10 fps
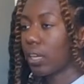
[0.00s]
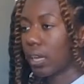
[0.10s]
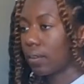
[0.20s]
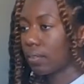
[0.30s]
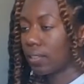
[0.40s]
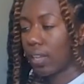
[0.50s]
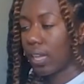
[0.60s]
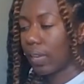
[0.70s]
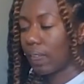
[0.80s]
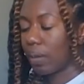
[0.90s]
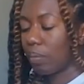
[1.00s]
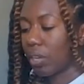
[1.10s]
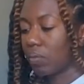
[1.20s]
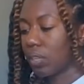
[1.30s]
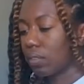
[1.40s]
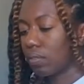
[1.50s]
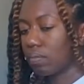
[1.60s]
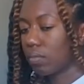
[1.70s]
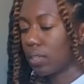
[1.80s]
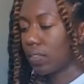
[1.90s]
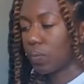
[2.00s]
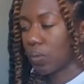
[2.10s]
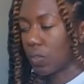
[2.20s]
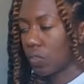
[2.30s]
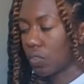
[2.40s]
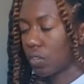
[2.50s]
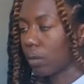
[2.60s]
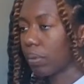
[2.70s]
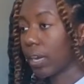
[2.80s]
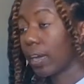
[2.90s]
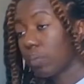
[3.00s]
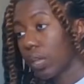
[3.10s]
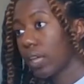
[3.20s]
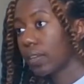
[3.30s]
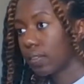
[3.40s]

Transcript: applying outside of anime. Well, this wasn't the start, but I